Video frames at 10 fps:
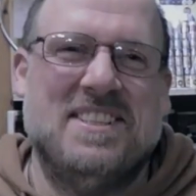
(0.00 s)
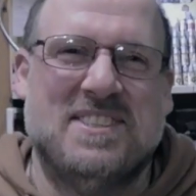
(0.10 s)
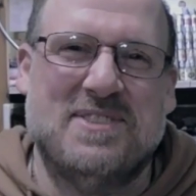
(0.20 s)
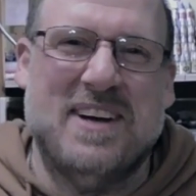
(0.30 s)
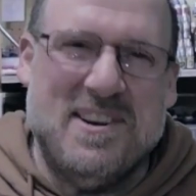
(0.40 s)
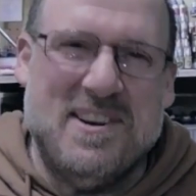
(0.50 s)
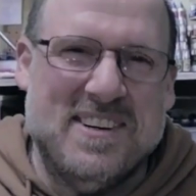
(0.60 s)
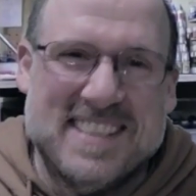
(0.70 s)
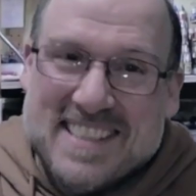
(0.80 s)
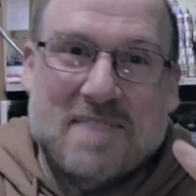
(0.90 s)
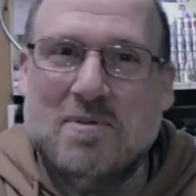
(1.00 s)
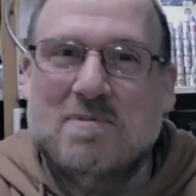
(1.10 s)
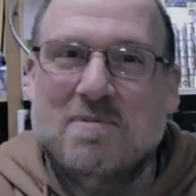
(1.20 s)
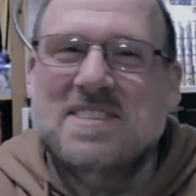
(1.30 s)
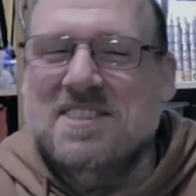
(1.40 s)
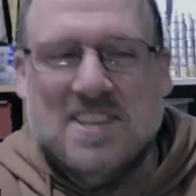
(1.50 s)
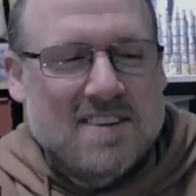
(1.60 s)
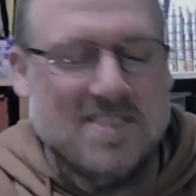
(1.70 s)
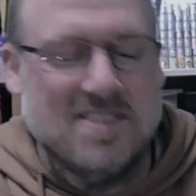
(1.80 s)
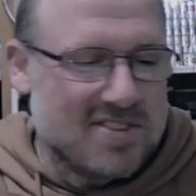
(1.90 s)
swear words that I probably shouldn't
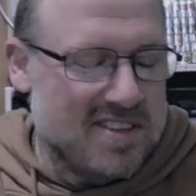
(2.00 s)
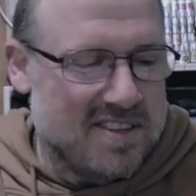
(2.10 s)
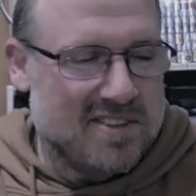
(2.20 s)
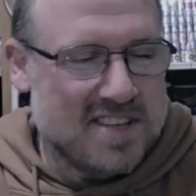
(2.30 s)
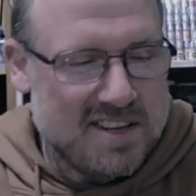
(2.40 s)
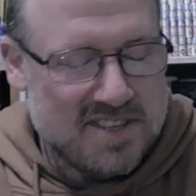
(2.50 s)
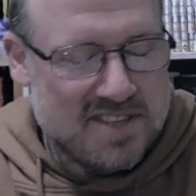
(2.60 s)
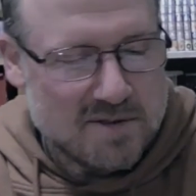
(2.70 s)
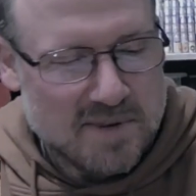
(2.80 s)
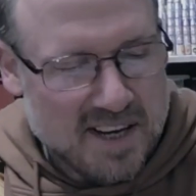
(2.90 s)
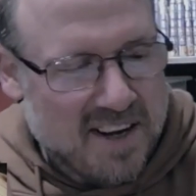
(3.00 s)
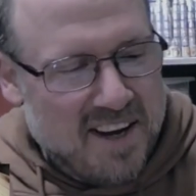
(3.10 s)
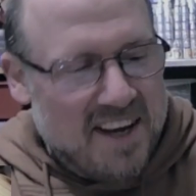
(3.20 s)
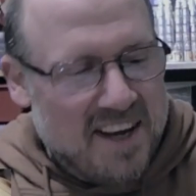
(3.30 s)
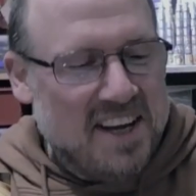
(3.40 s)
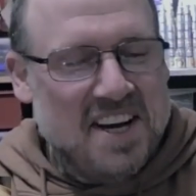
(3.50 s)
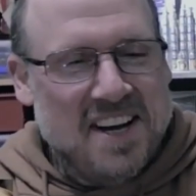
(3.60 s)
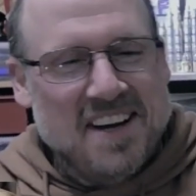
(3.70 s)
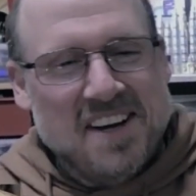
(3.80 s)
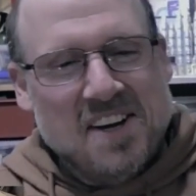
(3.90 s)
use on, on YouTube.
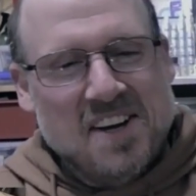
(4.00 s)
Uh,